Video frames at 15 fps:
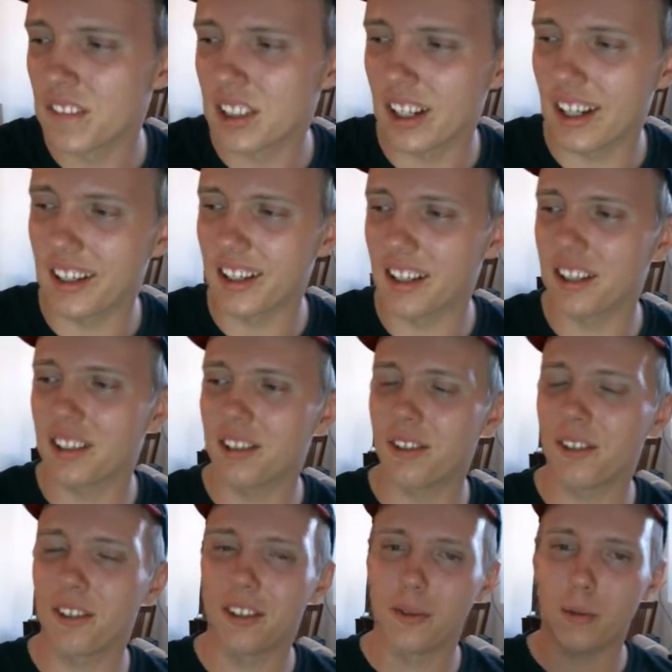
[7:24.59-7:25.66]
And then
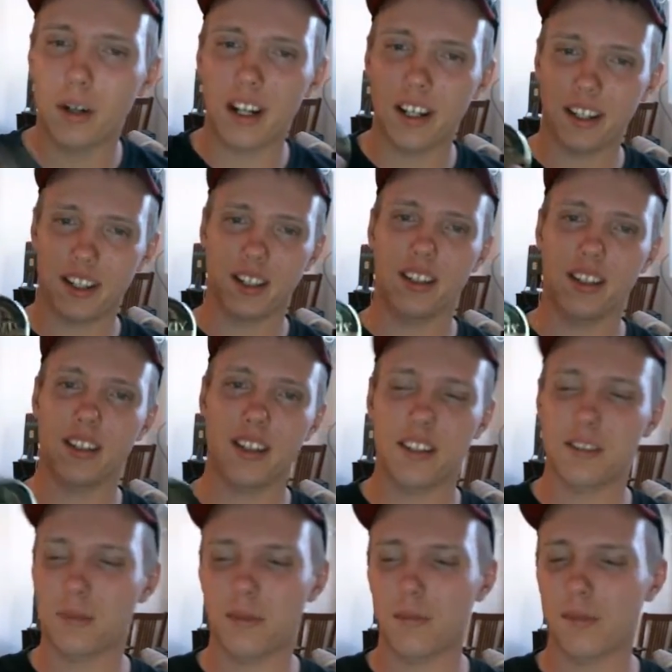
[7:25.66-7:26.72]
doing the Y cut. That's
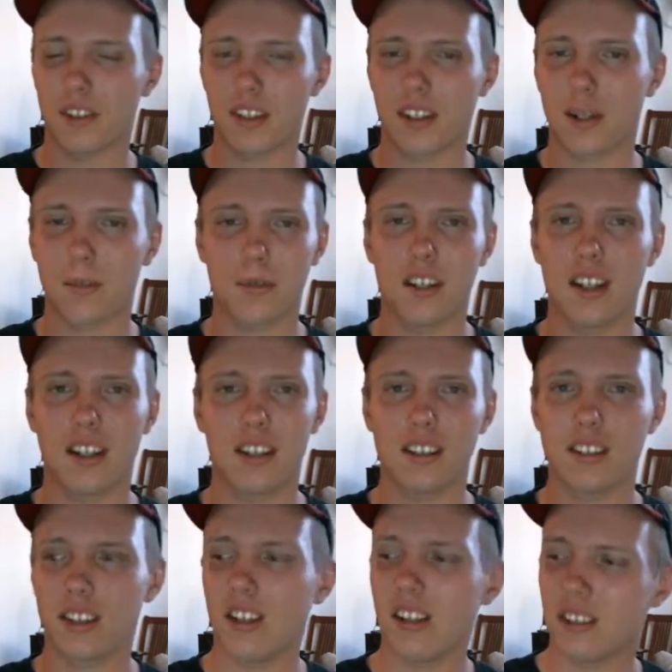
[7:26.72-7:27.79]
been for a couple days.